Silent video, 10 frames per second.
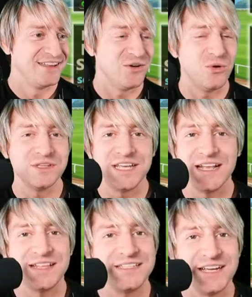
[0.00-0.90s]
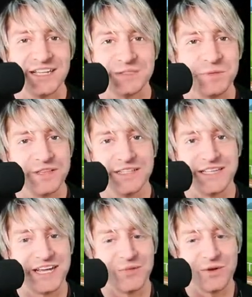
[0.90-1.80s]
Or take the ticket, split the
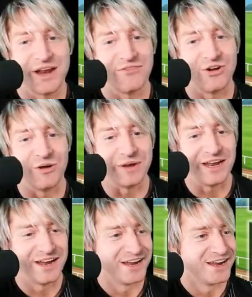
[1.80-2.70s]
ticket, whatever, Harmony.